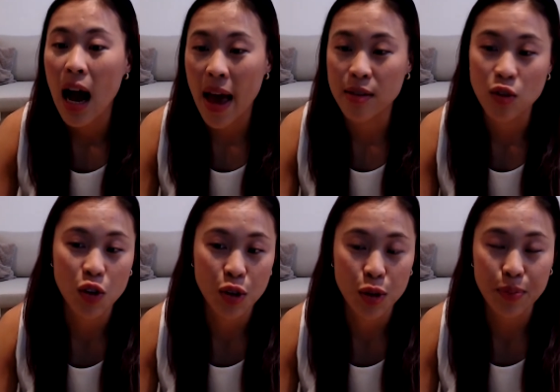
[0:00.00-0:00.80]
And
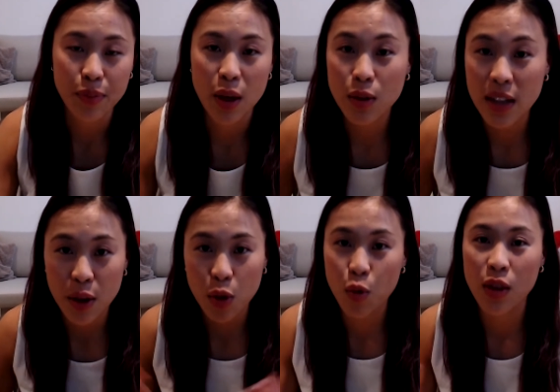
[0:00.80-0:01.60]
so it was
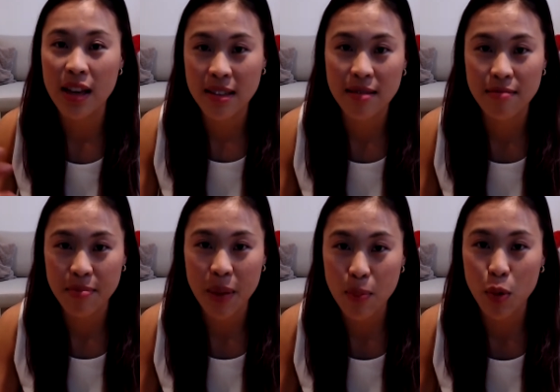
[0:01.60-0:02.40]
through these
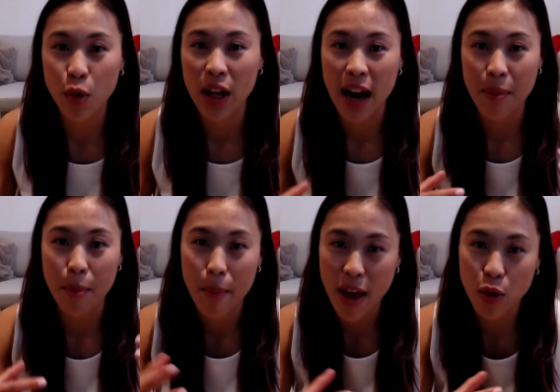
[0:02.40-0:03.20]
people that I
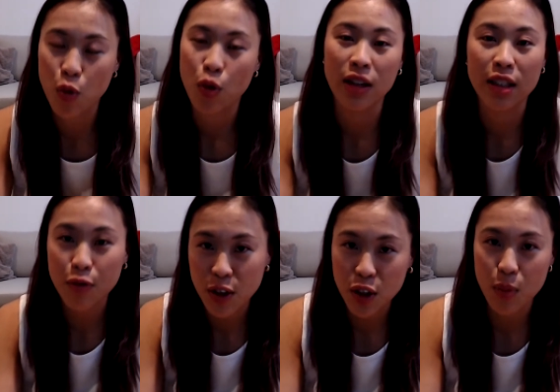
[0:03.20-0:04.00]
met through a
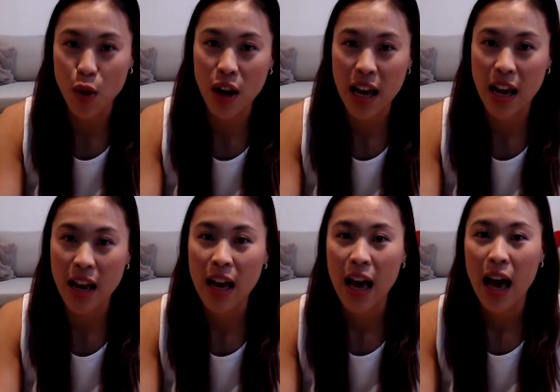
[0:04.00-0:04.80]
different
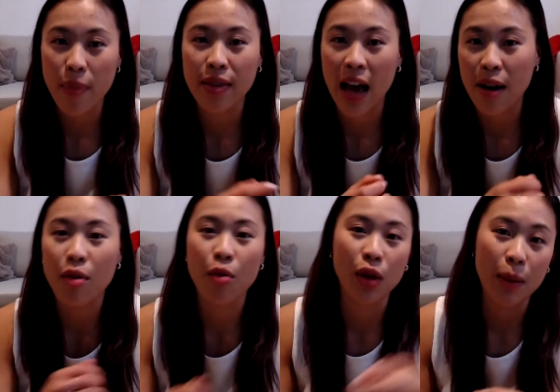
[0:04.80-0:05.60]
community that
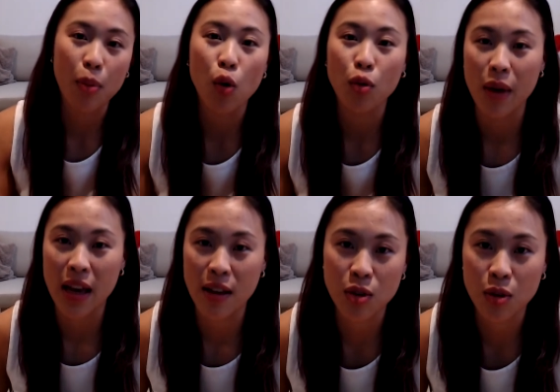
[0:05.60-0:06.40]
really pulled me
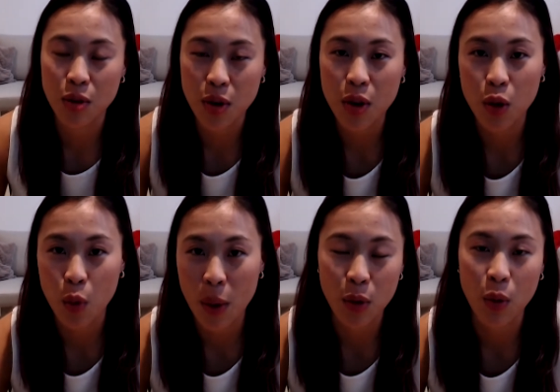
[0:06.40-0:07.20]
into the
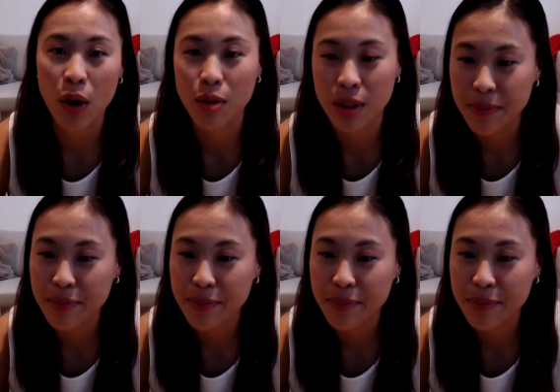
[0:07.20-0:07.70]
Web3 world.